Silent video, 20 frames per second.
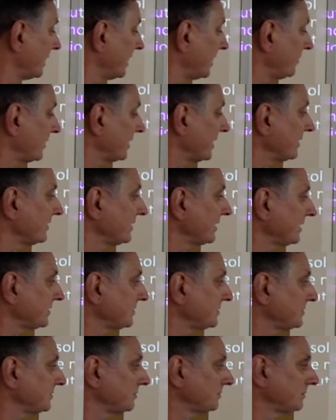And we get
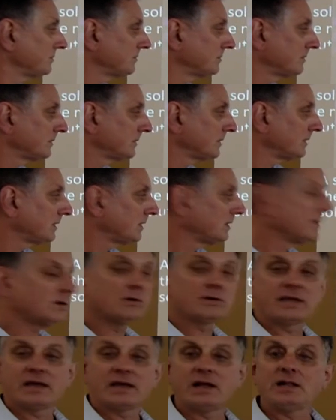this.
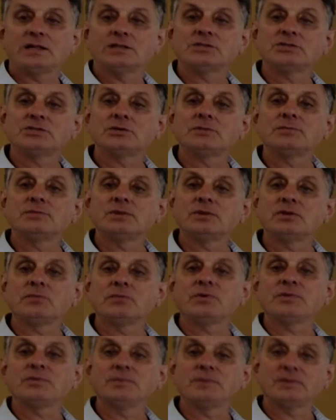Okay, I'll assume that you're
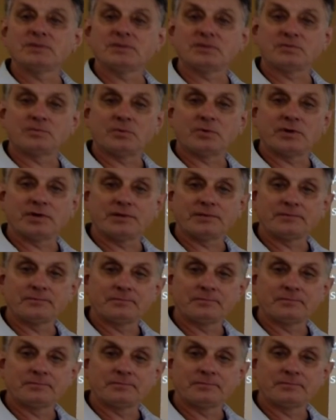with me at this point.